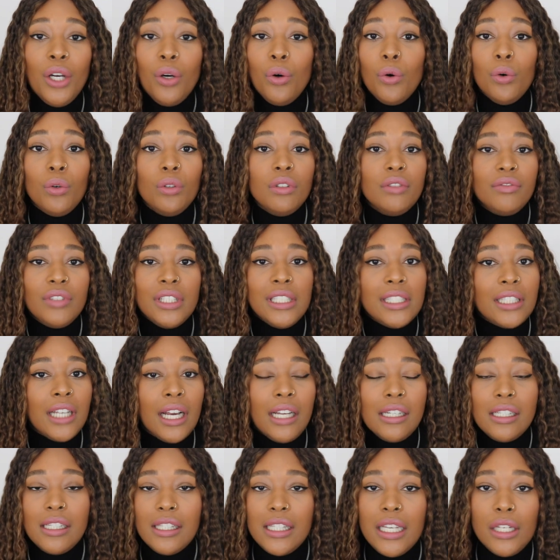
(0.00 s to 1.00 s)
All of these
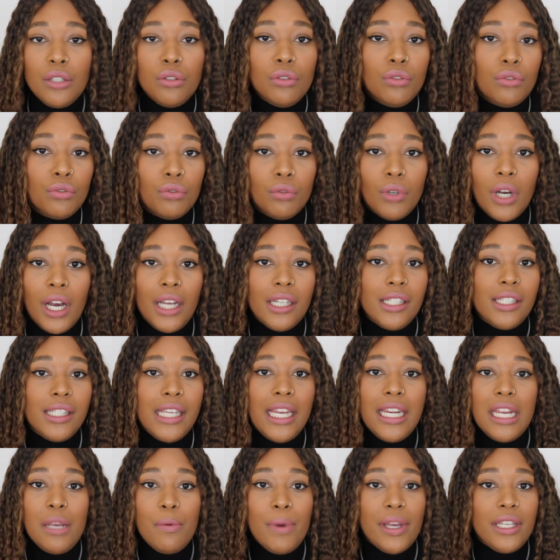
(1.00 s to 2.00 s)
colours, they're neutral colours
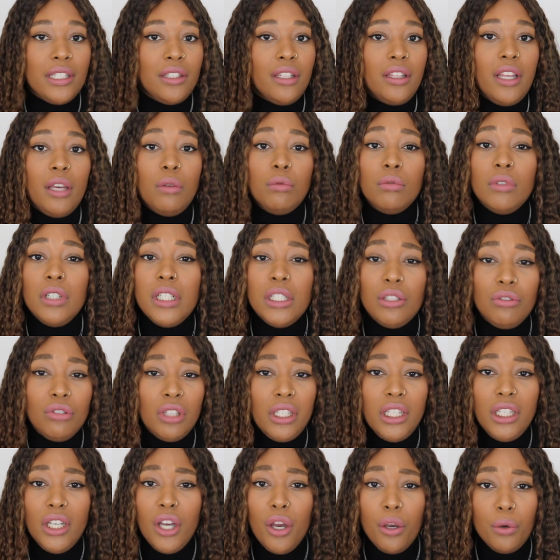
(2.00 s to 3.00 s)
anyway, so they will
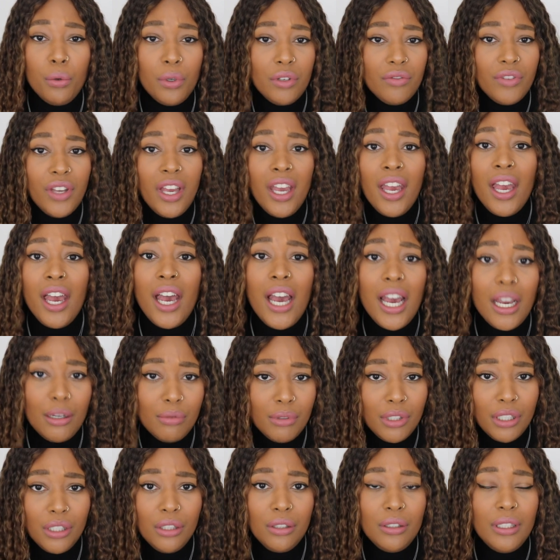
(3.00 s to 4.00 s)
literally go with
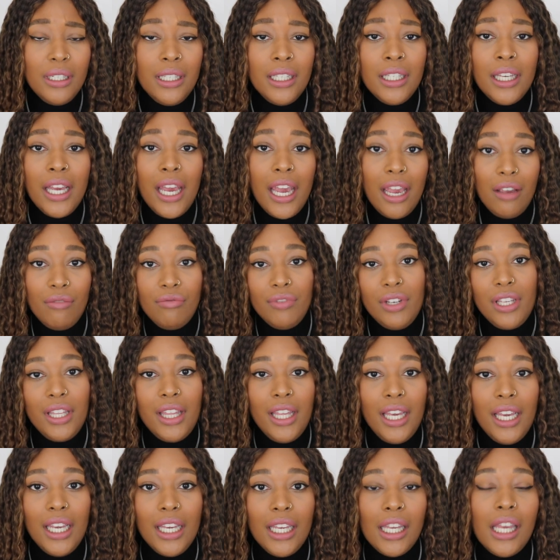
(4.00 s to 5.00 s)
absolutely
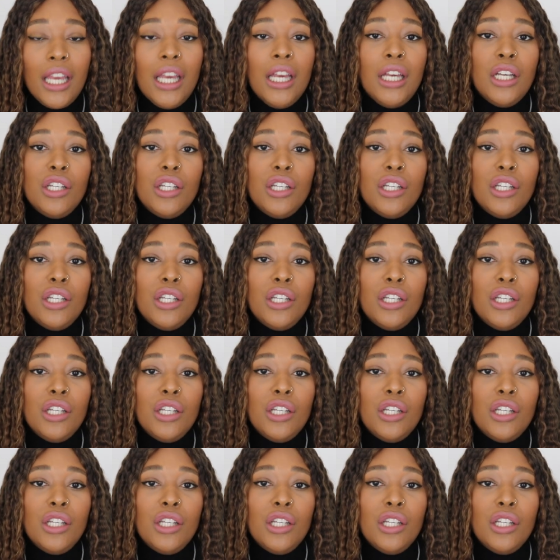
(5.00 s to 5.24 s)
everything.